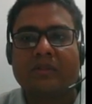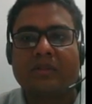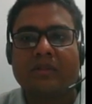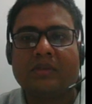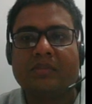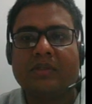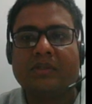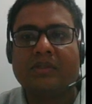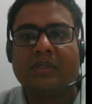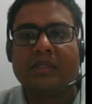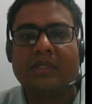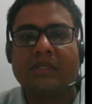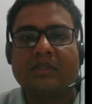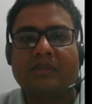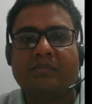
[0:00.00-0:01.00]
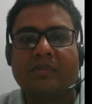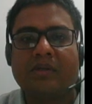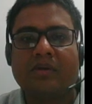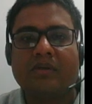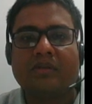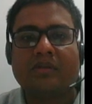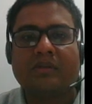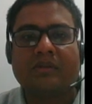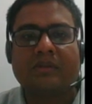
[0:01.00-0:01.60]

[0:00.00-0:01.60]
The pressure at A is P naught.